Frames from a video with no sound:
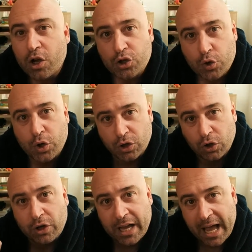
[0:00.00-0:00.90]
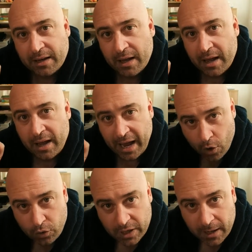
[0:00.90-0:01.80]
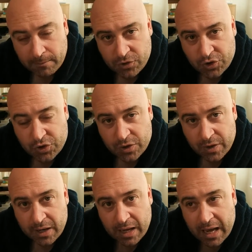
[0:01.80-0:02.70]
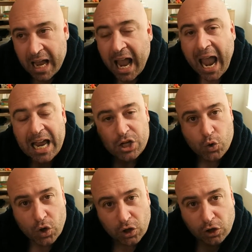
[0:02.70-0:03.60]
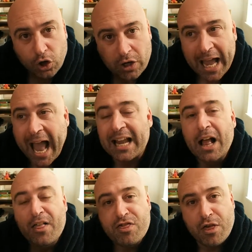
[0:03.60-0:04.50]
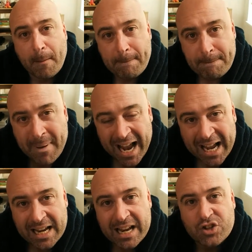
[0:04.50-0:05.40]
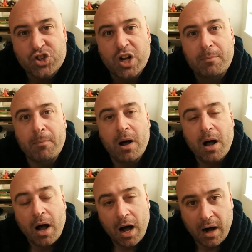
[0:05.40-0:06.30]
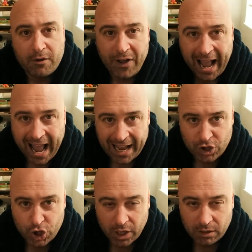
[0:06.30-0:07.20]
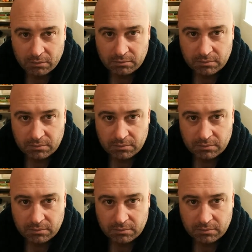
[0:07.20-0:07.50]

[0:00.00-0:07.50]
You can look at outcomes, and you can look at the mechanism of action,